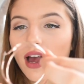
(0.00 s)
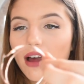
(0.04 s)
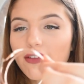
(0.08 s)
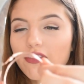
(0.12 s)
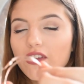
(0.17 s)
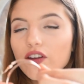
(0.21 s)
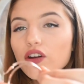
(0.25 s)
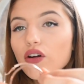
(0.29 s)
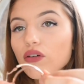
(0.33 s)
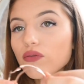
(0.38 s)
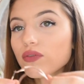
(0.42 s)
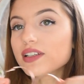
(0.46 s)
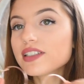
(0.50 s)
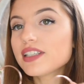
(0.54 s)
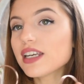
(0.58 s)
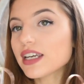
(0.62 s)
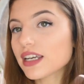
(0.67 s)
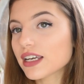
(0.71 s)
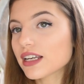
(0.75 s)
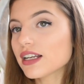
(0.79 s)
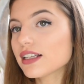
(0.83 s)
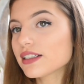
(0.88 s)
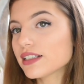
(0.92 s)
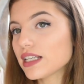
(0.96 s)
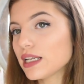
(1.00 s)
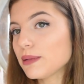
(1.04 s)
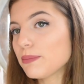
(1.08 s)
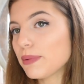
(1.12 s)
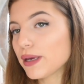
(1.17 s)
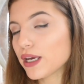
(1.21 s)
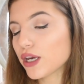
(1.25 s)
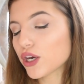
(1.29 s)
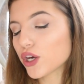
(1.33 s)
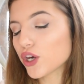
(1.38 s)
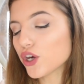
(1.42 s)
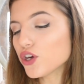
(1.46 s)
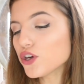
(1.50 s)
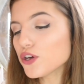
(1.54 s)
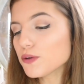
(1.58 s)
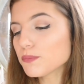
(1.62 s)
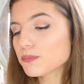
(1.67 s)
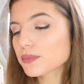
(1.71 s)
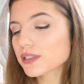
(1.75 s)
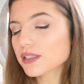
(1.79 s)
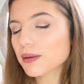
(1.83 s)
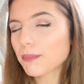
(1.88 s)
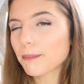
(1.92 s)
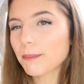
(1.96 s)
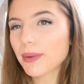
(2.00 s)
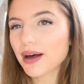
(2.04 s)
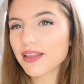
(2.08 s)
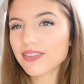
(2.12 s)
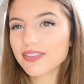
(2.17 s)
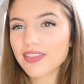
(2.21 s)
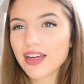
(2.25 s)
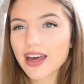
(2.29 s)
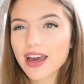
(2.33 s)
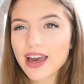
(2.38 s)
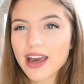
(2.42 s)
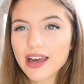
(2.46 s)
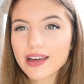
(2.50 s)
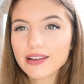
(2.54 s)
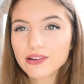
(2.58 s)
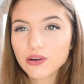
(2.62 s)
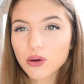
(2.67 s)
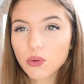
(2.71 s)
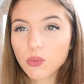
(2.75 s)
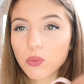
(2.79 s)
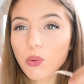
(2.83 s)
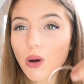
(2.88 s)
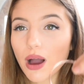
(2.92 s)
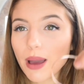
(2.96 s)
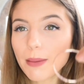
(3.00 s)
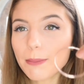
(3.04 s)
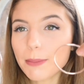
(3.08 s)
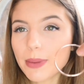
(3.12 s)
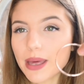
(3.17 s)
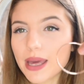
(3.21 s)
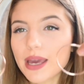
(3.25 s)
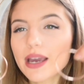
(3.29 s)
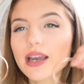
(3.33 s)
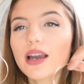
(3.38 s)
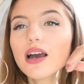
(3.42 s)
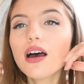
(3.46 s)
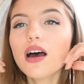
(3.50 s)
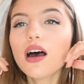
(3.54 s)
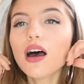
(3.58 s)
They're not ridiculously big hoops, but they're quite big.